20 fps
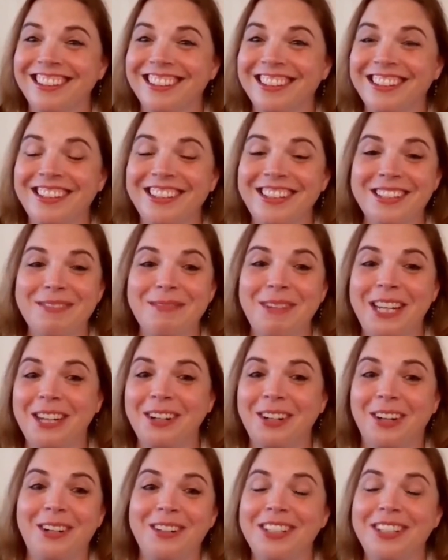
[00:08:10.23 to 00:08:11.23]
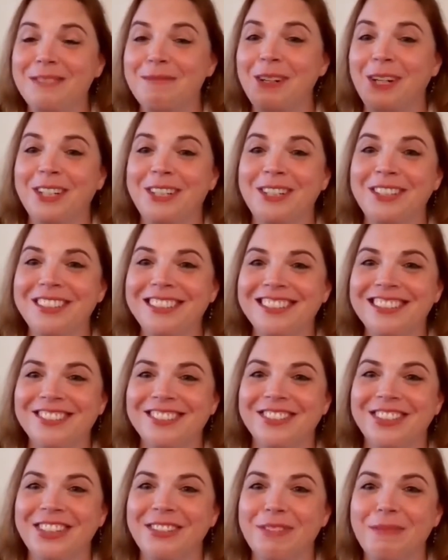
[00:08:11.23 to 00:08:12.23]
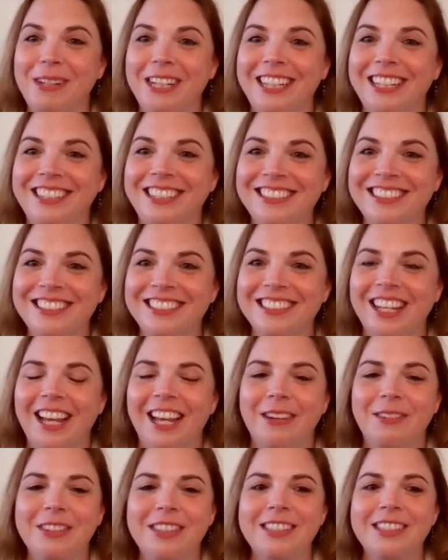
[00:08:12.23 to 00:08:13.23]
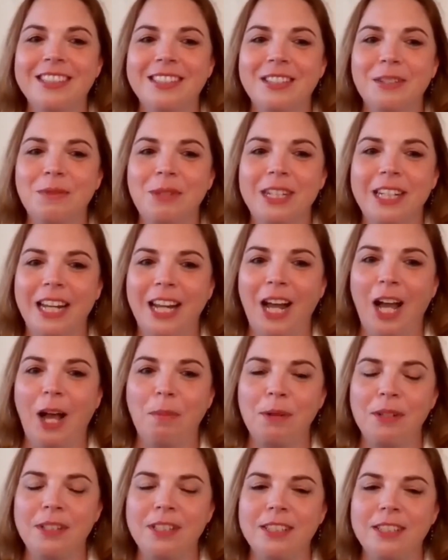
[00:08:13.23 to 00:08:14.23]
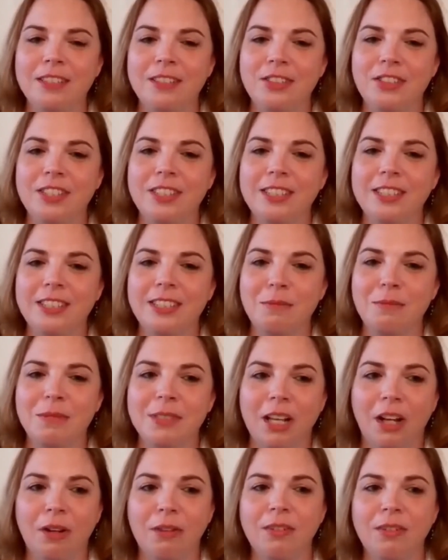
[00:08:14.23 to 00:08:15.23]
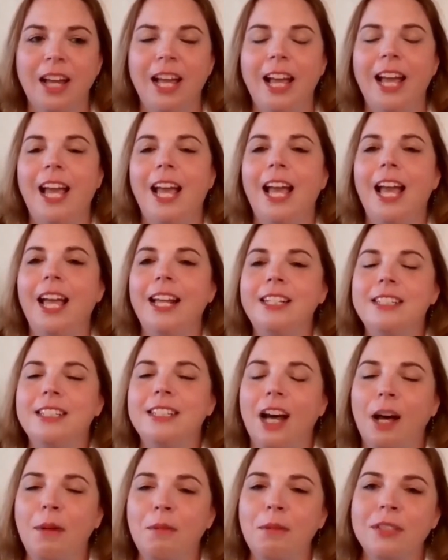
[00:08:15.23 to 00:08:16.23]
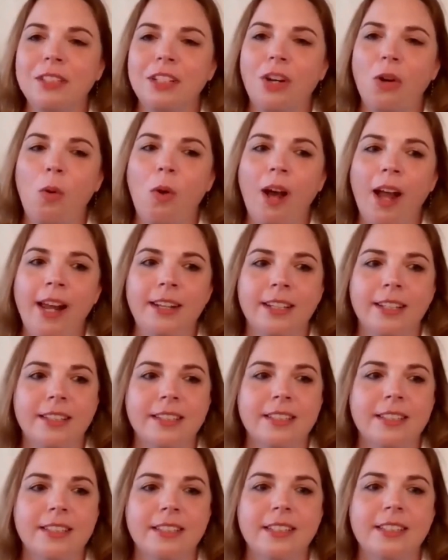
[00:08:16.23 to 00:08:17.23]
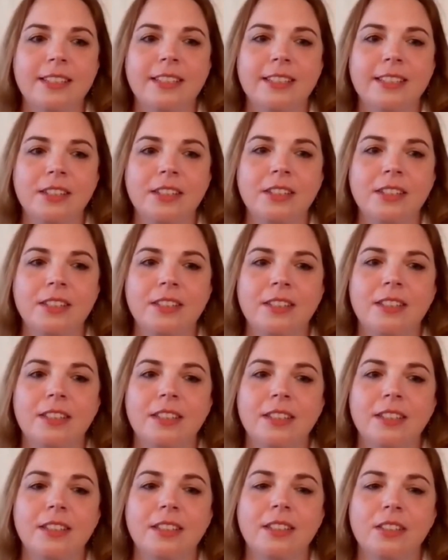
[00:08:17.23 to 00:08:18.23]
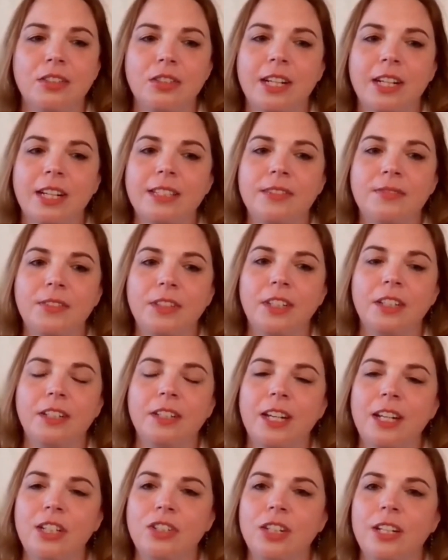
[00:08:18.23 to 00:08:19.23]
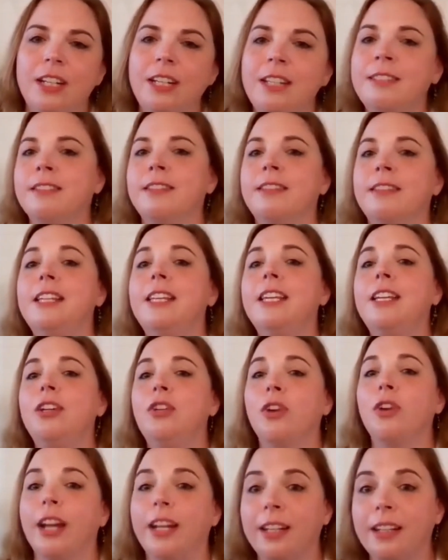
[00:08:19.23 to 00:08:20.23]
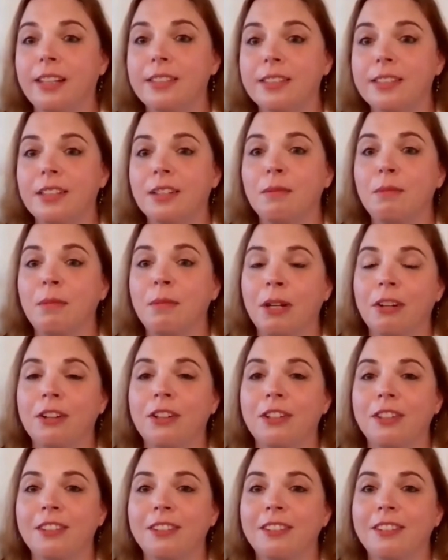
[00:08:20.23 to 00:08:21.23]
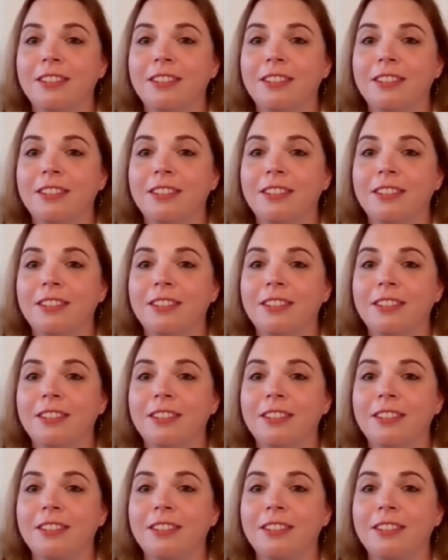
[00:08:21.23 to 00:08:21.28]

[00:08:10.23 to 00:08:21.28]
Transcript: There he is making all these miracles for everybody else. But this is something that happens to Jesus himself. And Thomas Aquinas considers that the Transfiguration is the greatest miracle.